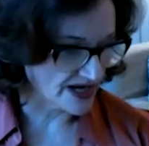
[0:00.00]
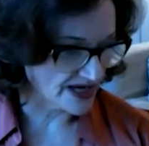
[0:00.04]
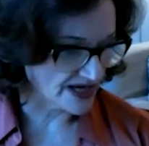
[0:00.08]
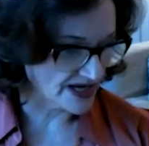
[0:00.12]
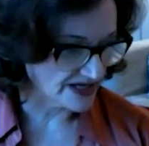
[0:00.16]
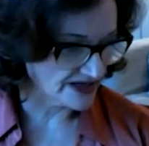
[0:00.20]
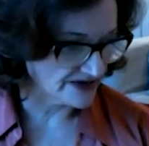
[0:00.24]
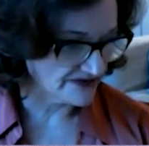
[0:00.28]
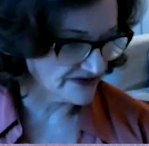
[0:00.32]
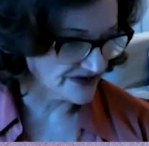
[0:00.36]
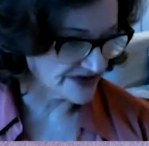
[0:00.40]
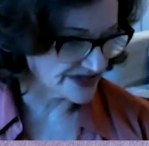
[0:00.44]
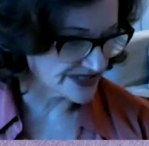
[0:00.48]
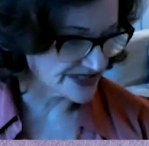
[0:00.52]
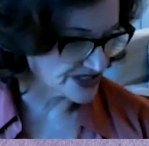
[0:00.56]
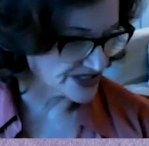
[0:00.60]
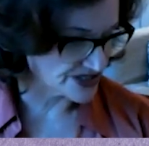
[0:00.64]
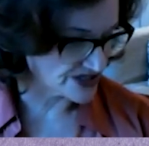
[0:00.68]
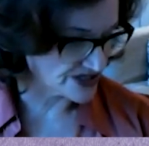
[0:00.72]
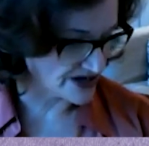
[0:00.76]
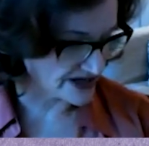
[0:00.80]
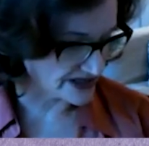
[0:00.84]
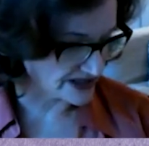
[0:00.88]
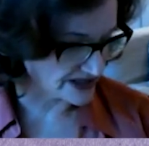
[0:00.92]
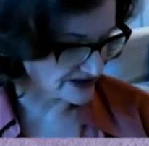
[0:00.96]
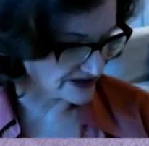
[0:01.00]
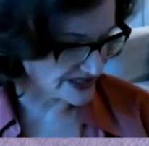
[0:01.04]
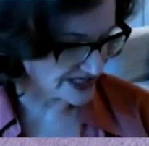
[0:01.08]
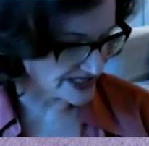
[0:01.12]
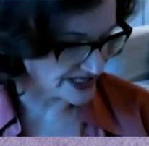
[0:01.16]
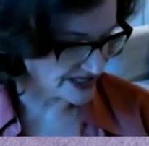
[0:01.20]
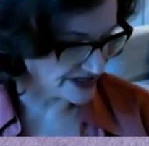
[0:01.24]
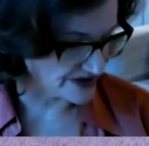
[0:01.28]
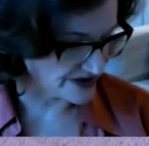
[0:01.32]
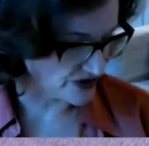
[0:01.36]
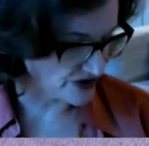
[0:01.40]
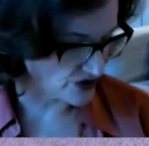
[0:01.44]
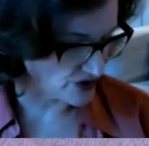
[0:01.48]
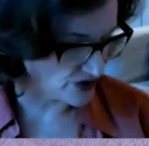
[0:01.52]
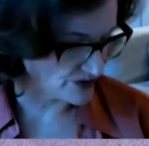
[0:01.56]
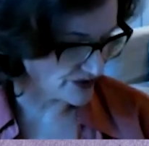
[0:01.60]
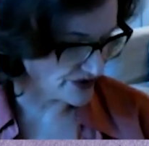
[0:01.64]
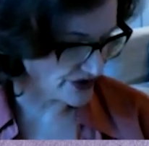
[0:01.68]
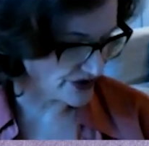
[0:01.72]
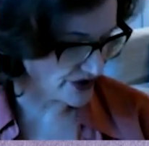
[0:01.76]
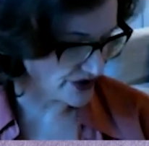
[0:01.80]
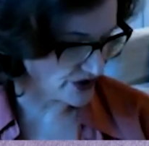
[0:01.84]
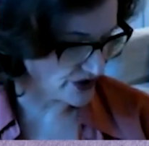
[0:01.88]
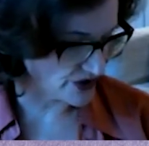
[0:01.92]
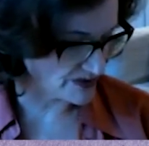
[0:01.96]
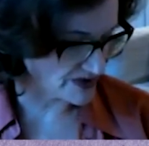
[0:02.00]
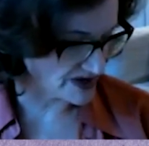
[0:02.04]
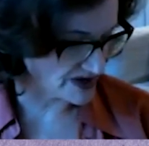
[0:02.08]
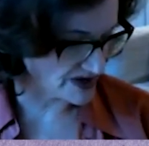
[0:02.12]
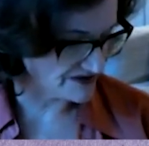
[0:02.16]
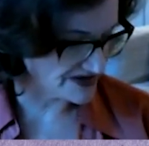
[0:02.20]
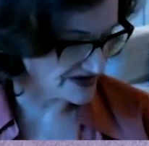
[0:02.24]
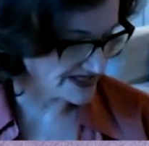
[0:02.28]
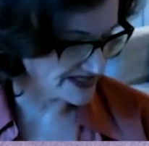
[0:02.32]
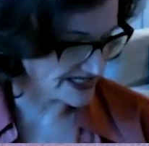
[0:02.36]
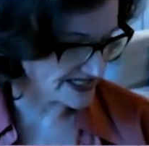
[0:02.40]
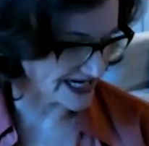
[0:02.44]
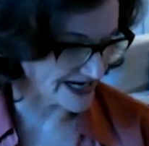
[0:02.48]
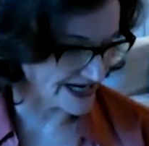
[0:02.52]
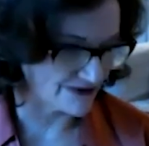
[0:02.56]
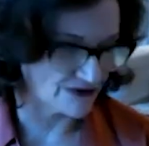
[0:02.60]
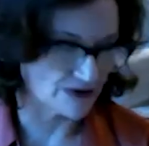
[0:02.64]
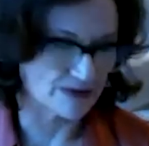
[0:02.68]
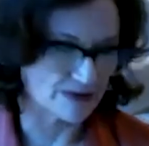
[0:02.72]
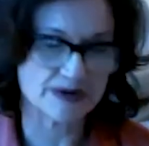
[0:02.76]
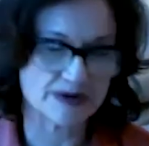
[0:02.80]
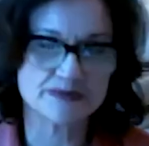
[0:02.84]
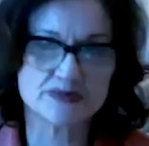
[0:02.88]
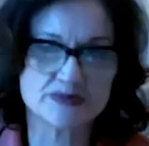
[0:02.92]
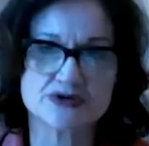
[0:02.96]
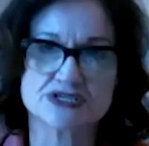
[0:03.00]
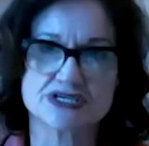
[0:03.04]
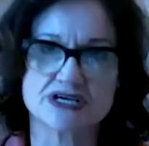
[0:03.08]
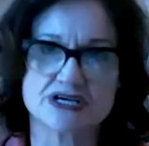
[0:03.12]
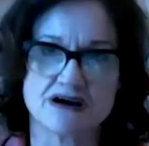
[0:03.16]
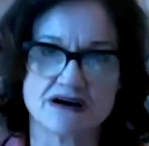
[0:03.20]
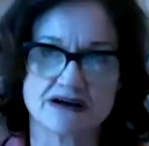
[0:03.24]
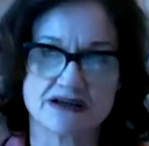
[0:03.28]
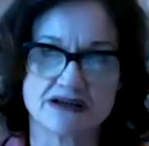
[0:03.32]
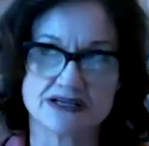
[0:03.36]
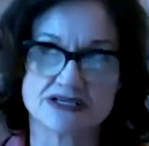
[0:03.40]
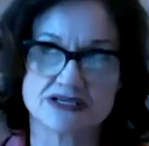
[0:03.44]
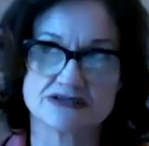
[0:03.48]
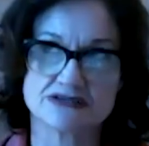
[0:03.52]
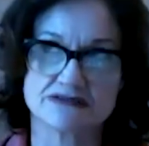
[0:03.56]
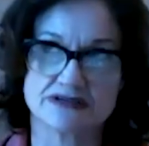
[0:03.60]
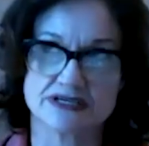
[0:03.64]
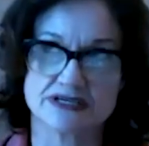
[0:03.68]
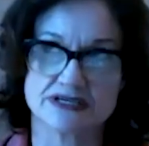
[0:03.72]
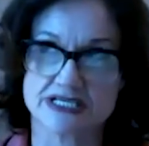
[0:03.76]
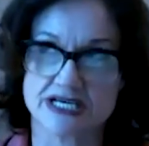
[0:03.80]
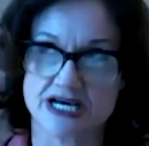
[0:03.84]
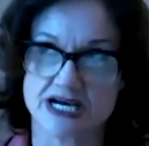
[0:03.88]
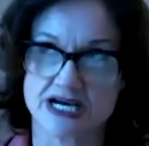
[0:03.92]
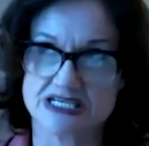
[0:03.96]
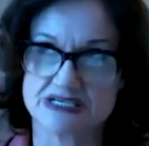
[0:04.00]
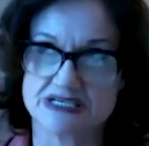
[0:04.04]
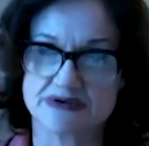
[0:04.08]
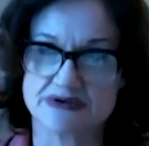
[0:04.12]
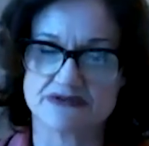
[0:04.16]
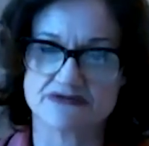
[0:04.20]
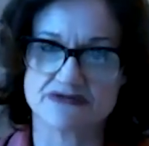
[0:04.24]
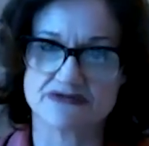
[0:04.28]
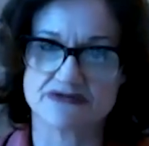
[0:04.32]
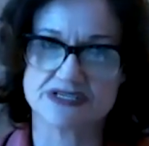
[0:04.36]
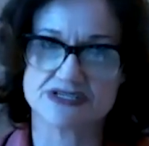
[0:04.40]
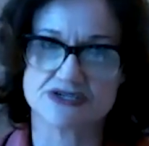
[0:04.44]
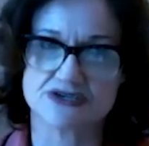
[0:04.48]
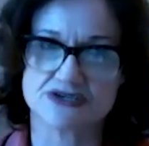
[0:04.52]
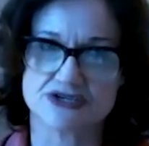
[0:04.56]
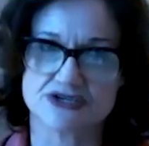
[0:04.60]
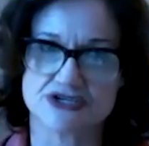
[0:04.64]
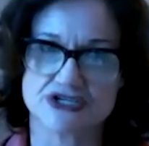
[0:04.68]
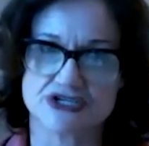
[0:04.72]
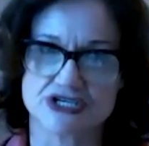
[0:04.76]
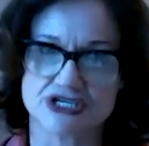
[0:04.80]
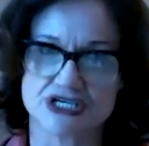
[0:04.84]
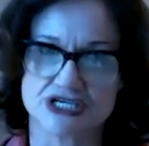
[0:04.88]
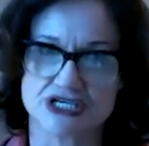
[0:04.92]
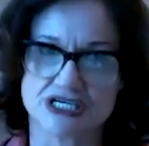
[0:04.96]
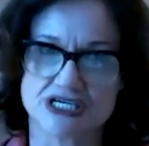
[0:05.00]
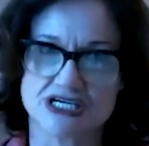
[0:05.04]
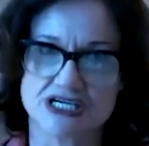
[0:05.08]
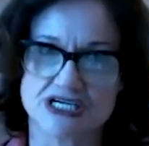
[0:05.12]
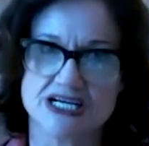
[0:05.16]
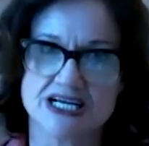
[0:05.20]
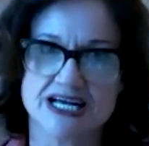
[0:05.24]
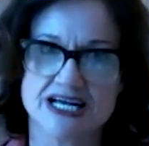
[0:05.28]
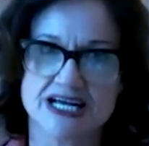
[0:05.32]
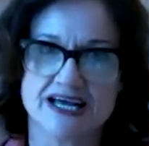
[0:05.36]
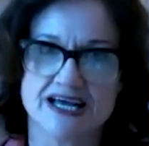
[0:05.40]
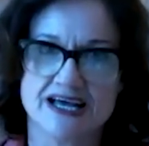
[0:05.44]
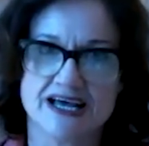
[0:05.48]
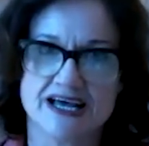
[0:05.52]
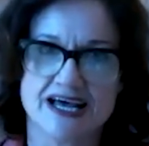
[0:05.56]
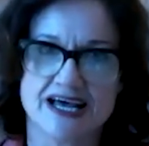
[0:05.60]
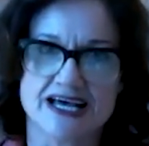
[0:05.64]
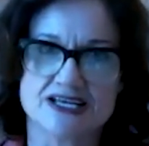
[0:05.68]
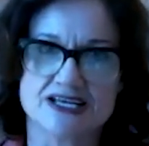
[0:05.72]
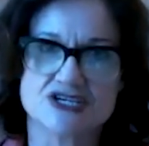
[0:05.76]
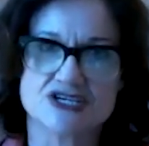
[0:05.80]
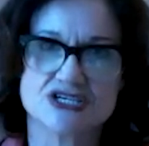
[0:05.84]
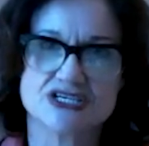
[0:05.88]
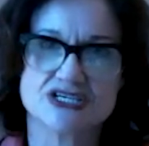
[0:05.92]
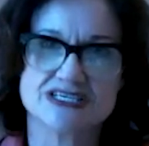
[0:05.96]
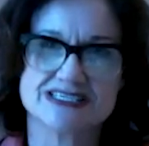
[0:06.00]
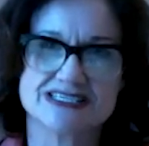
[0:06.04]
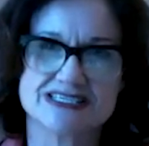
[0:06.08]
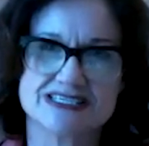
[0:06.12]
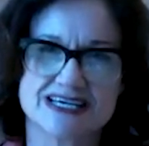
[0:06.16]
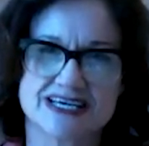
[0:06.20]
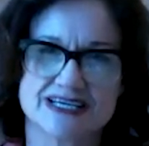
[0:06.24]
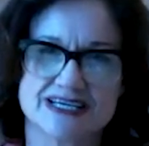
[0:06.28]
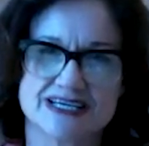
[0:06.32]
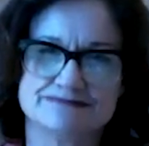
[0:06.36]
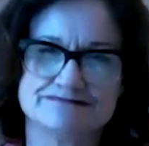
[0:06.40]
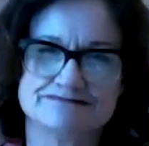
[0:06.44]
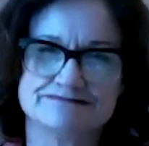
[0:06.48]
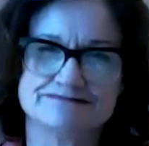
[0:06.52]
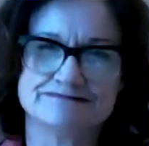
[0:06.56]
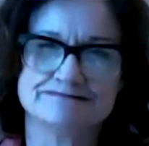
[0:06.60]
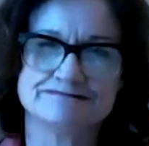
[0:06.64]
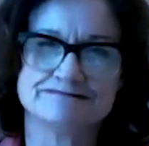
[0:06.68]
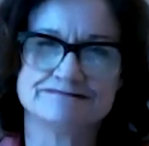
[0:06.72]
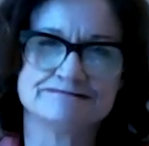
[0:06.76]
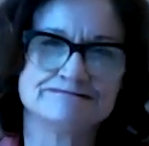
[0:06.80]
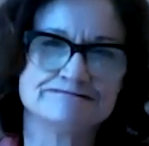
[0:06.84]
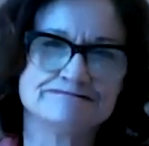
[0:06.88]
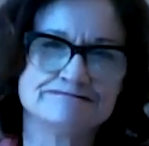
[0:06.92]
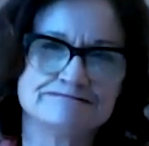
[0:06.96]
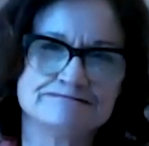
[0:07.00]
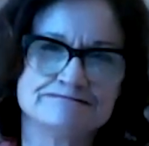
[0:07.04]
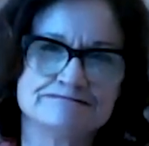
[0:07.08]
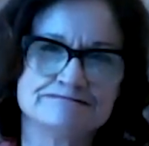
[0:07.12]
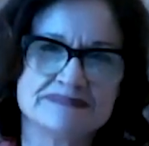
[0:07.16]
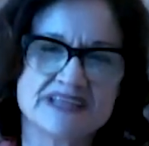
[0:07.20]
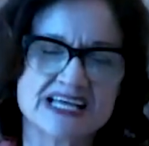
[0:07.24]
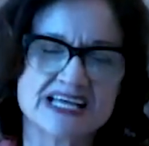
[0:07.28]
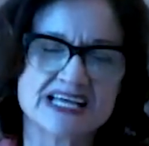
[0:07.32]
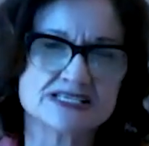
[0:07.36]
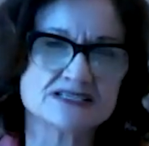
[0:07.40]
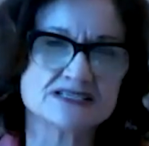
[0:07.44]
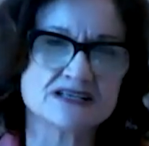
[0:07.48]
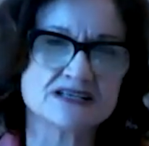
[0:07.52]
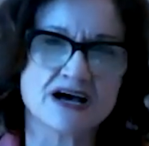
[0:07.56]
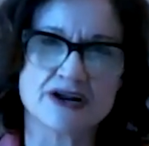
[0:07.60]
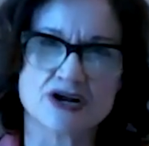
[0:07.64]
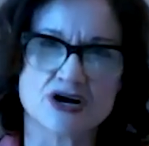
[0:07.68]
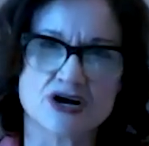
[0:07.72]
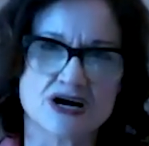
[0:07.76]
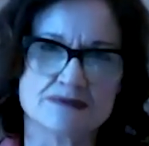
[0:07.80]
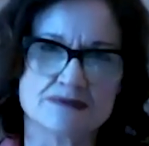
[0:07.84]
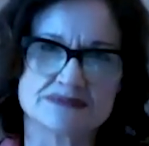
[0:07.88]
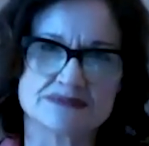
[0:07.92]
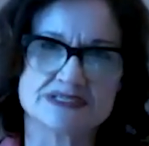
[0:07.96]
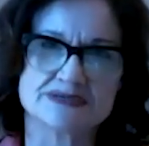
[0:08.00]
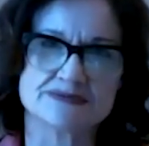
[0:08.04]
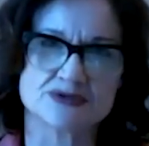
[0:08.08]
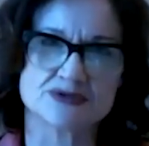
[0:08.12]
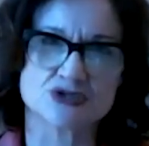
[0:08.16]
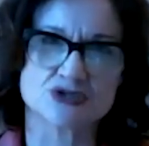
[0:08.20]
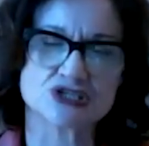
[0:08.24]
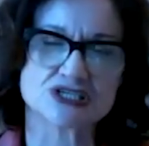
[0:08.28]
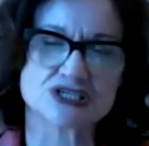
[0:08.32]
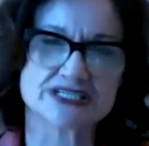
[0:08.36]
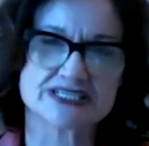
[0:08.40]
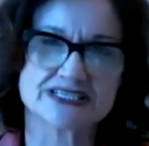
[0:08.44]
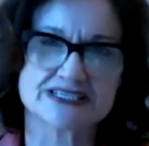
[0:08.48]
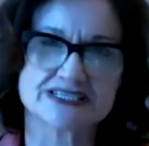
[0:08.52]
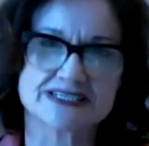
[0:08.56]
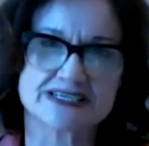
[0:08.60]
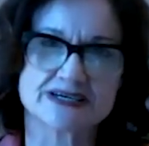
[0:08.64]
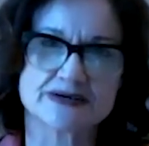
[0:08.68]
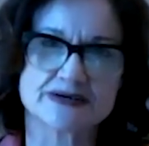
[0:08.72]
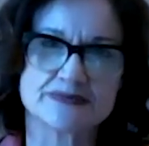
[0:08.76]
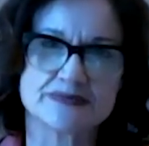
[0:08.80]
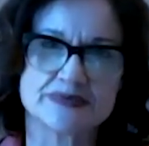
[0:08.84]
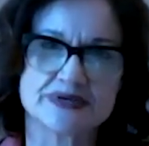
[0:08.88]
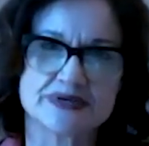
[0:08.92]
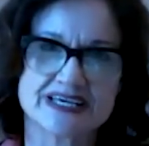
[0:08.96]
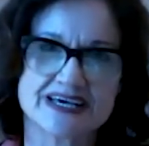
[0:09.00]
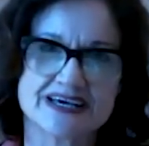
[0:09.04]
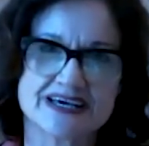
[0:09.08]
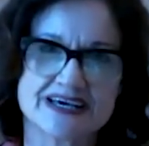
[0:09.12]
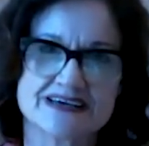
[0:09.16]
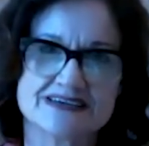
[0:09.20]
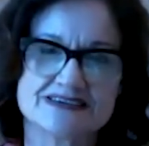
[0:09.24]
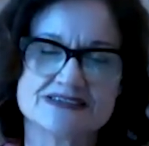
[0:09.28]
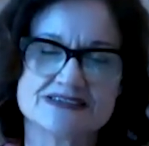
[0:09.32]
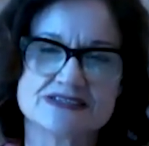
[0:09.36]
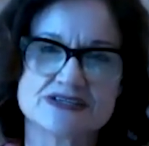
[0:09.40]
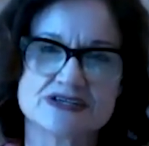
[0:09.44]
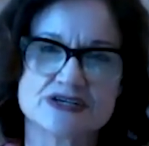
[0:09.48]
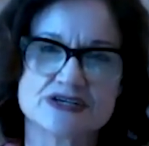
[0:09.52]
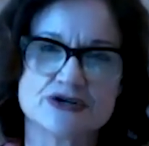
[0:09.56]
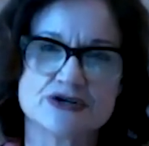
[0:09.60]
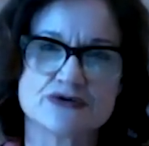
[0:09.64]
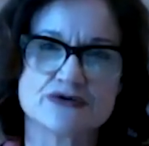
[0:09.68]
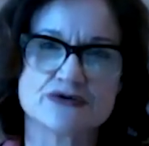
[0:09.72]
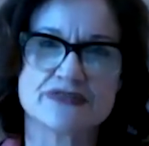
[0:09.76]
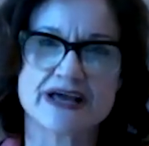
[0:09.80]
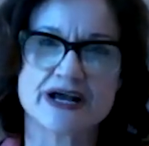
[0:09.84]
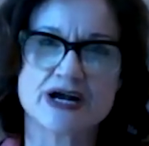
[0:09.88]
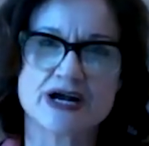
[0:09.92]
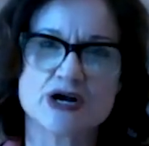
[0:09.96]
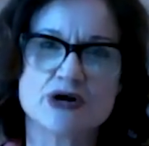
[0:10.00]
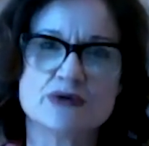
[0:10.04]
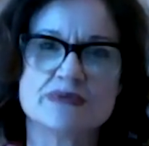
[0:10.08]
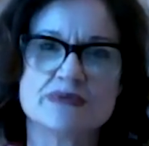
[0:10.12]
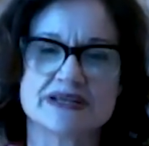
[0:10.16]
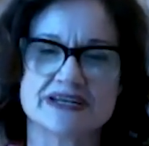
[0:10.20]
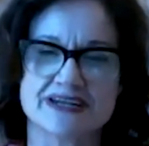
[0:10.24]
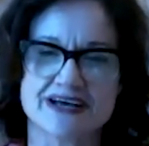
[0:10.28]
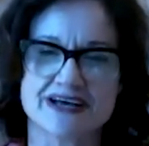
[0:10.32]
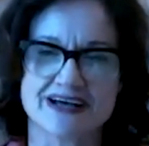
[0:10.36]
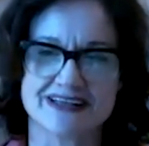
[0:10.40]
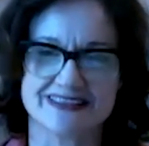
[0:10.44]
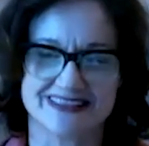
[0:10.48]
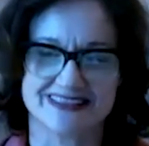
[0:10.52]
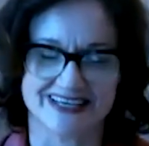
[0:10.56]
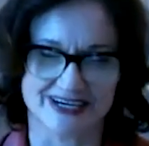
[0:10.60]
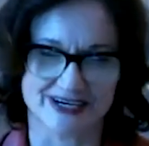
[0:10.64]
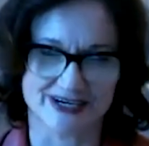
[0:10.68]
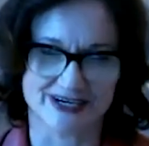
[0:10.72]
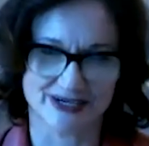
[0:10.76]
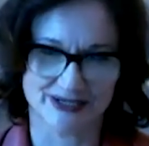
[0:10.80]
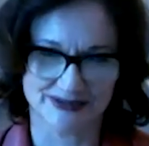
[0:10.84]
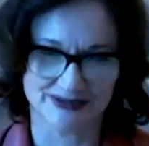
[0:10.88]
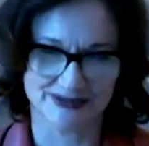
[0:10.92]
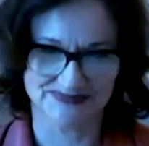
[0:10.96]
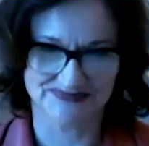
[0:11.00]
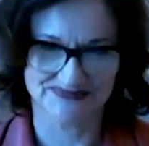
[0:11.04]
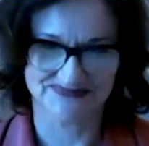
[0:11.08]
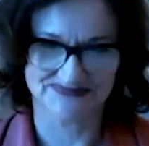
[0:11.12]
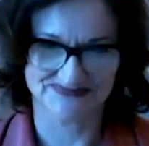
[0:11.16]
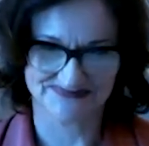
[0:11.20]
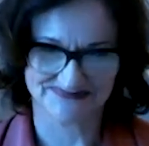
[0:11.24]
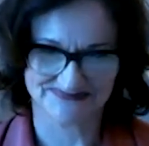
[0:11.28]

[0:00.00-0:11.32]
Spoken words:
I had infants and toddlers in the home with a home office. And I remember talking to an attachment researcher, and she said, that's not optimal, Krista, because you're there, but not there.